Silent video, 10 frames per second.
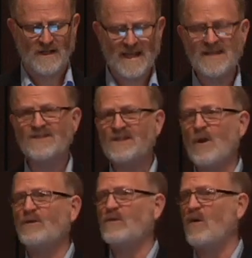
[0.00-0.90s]
He's
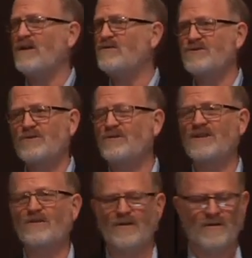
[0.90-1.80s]
the only one who's
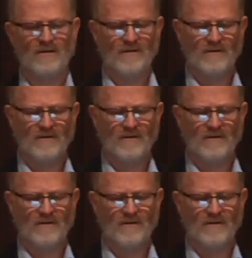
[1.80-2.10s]
truly good.